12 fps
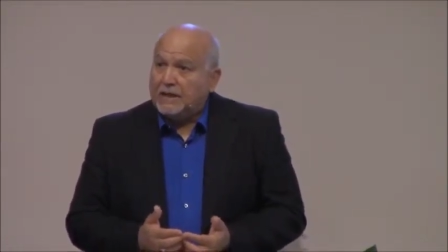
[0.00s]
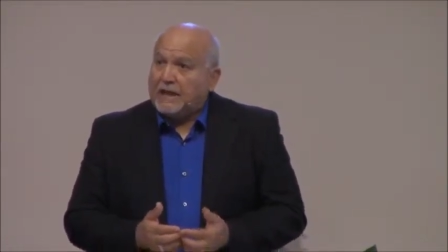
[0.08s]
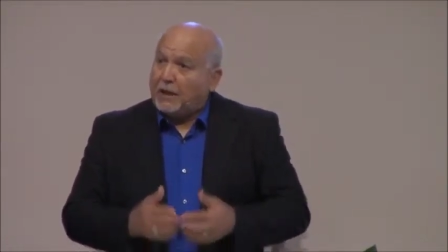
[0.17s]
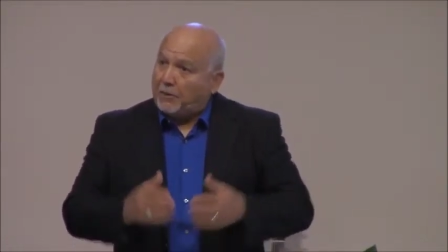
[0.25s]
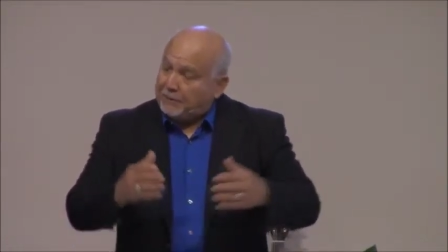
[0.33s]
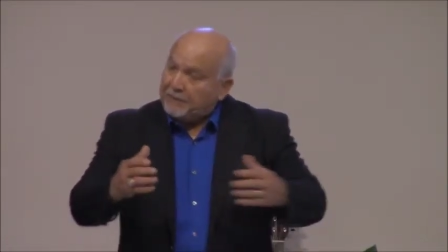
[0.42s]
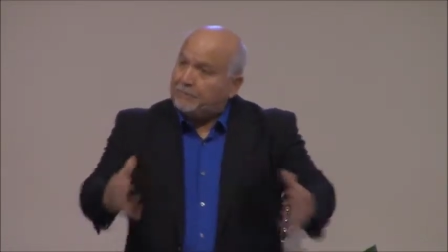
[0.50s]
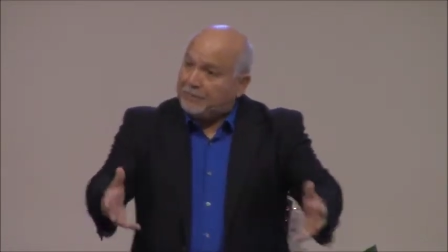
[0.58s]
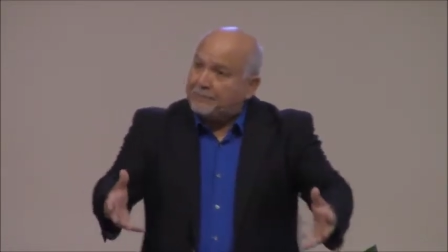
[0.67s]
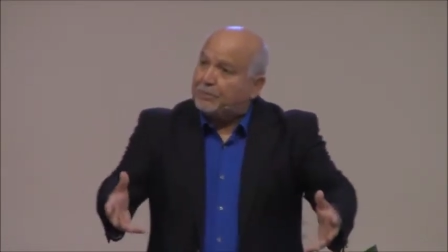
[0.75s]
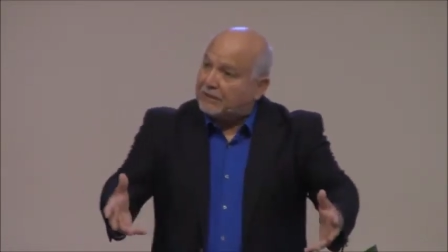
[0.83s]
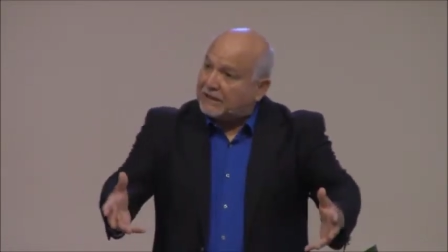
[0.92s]
Helping
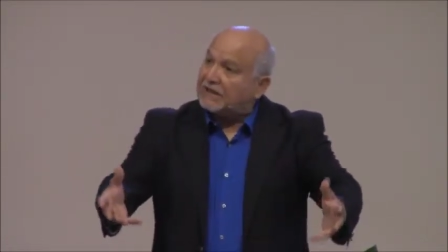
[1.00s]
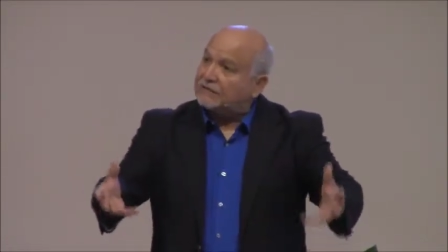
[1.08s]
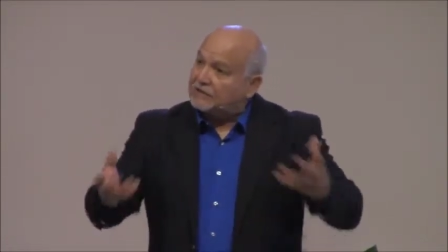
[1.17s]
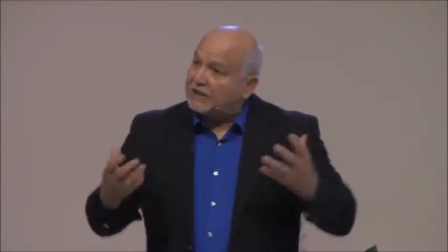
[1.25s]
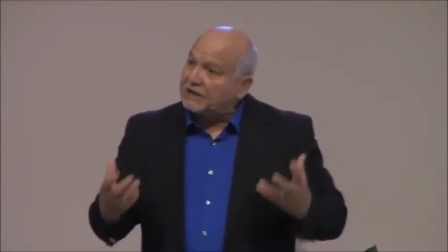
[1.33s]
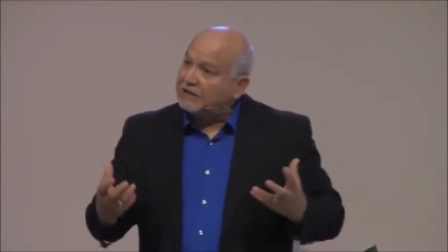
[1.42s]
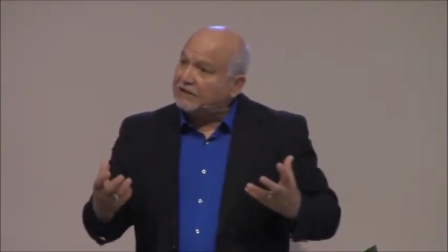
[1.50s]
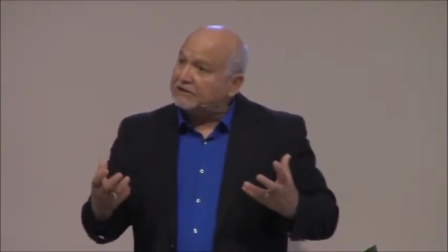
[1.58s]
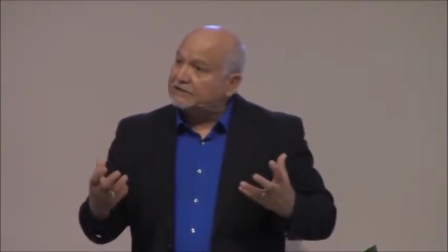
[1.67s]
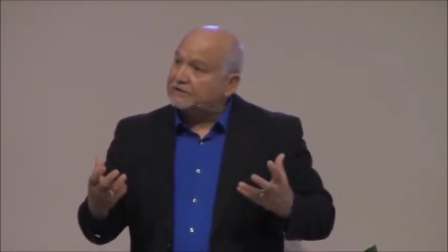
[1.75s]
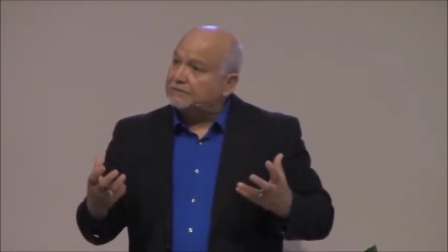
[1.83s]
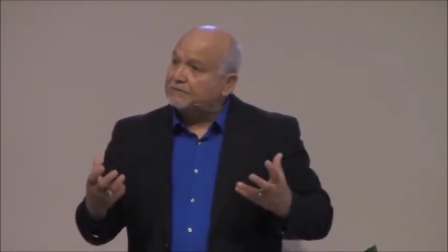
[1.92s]
people out of
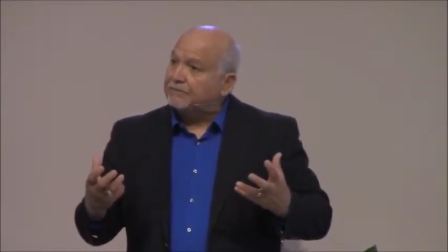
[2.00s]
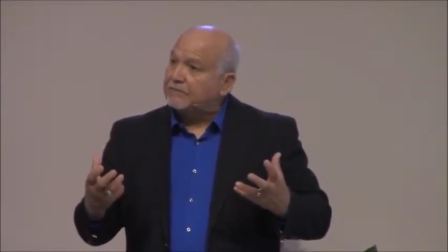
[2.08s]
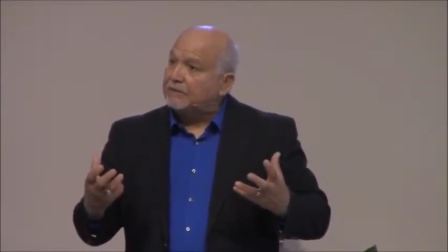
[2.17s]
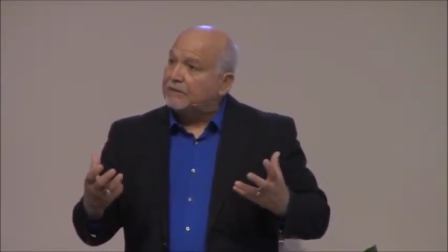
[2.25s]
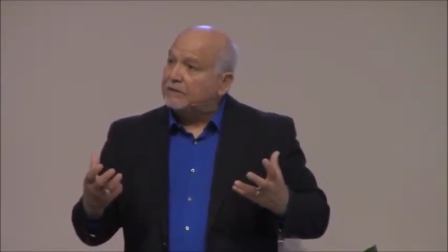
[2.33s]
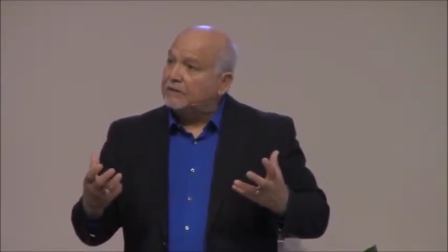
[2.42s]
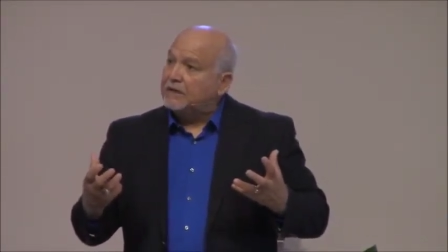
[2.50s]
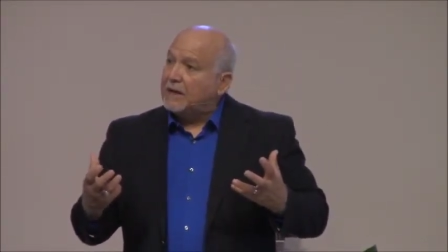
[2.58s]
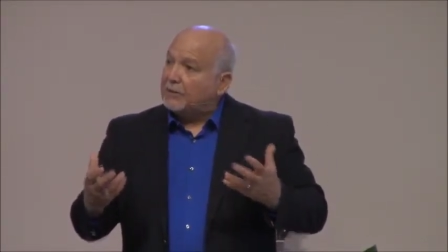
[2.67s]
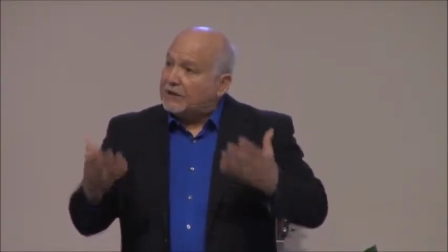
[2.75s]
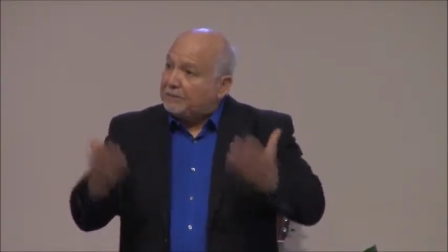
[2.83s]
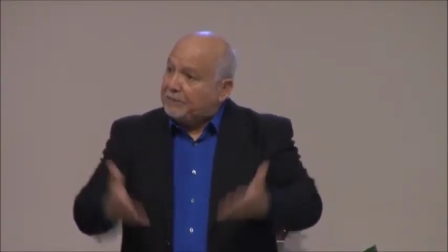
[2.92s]
darkness. I'm
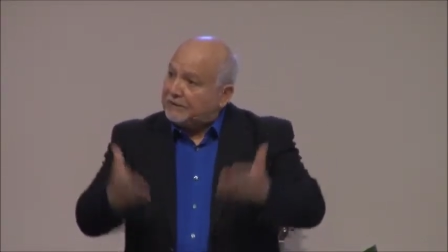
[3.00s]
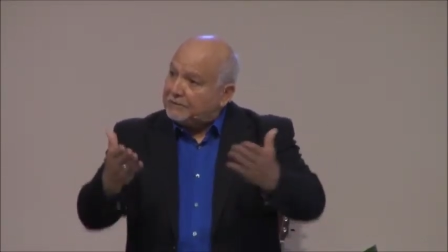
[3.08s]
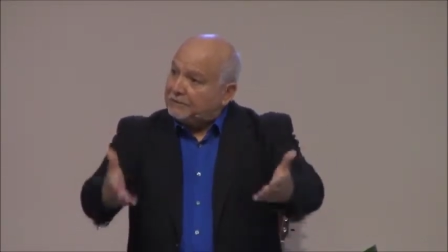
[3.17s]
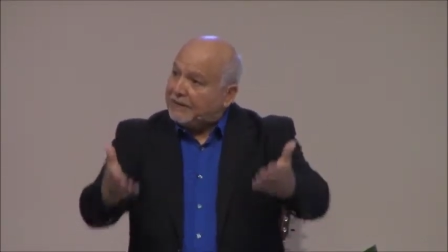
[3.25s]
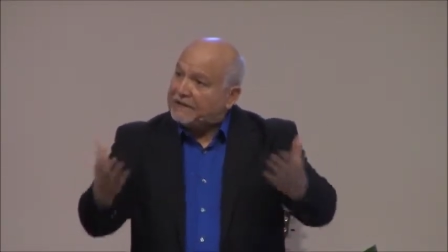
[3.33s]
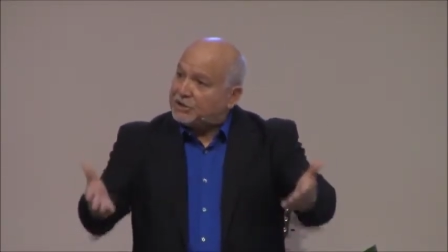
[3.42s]
going to build my